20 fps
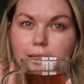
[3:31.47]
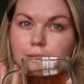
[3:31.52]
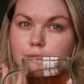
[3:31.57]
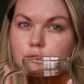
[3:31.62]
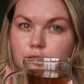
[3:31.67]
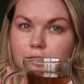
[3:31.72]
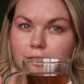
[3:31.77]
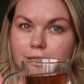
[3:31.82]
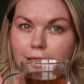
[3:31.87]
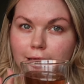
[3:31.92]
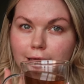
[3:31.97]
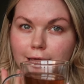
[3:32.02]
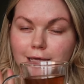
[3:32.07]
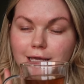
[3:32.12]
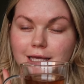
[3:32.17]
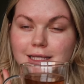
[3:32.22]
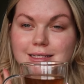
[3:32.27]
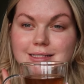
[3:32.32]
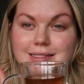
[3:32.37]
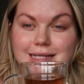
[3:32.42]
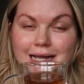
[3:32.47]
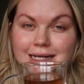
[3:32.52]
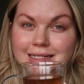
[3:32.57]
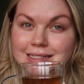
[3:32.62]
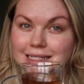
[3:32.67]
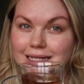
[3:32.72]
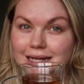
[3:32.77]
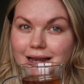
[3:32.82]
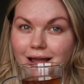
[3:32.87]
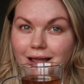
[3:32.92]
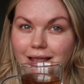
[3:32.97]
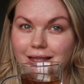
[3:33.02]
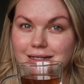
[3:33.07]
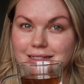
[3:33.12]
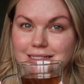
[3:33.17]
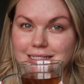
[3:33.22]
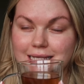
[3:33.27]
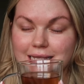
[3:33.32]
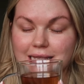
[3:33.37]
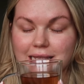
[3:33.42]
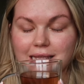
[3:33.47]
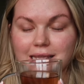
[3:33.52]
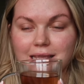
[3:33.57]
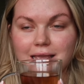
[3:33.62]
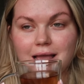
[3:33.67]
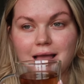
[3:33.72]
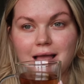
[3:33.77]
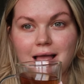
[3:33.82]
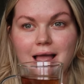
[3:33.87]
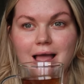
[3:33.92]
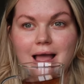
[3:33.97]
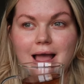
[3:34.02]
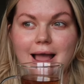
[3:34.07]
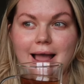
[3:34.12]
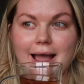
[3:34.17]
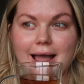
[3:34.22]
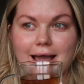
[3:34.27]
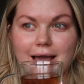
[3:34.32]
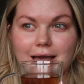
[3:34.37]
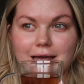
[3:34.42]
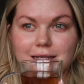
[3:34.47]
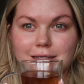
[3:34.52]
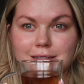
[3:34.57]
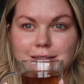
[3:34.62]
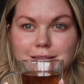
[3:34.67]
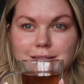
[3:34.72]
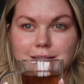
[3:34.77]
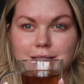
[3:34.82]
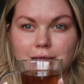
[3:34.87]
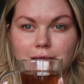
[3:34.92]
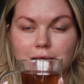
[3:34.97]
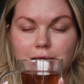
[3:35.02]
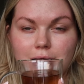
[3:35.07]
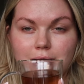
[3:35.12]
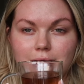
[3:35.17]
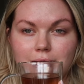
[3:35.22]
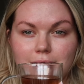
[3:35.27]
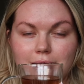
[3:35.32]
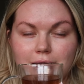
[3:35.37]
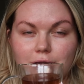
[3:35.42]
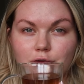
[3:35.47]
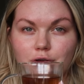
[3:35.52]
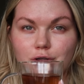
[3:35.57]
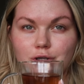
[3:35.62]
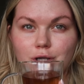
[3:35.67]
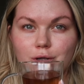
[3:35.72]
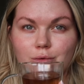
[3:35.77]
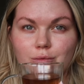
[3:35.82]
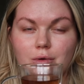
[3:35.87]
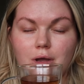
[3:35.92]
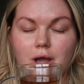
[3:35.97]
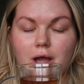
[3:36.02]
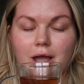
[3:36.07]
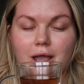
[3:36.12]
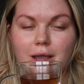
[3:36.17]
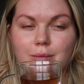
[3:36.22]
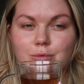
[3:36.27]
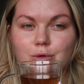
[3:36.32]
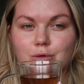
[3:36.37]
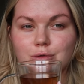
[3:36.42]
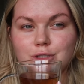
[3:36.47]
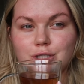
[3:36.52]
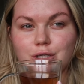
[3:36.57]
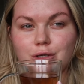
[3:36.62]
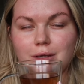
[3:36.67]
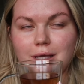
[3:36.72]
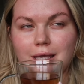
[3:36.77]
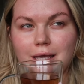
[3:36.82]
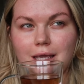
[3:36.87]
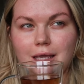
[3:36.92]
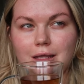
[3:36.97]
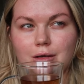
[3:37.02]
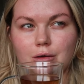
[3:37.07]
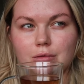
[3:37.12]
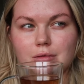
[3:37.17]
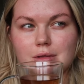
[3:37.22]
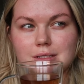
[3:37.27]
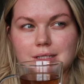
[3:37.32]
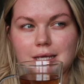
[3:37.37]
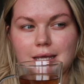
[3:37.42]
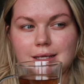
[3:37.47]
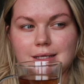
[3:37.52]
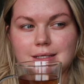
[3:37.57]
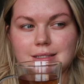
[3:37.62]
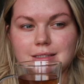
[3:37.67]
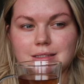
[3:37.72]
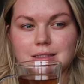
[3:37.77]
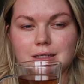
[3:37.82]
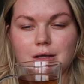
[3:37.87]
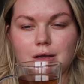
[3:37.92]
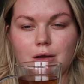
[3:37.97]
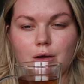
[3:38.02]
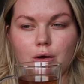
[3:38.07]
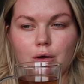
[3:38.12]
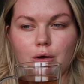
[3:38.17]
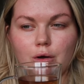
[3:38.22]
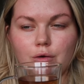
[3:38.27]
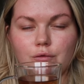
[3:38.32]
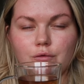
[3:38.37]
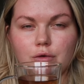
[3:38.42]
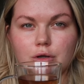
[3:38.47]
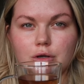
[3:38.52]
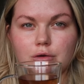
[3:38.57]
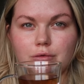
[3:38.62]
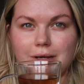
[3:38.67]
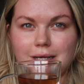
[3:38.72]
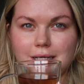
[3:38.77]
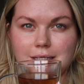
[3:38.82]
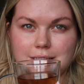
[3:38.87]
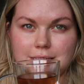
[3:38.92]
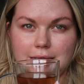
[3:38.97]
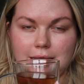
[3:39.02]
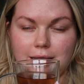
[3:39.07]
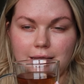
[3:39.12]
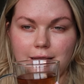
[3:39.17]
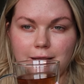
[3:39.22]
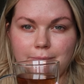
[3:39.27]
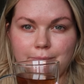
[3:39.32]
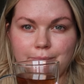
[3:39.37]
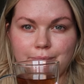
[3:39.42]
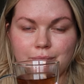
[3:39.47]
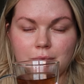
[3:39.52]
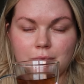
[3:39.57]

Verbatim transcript: am drinking dandelion tea and if you don't, I'm not too keen on the taste of green tea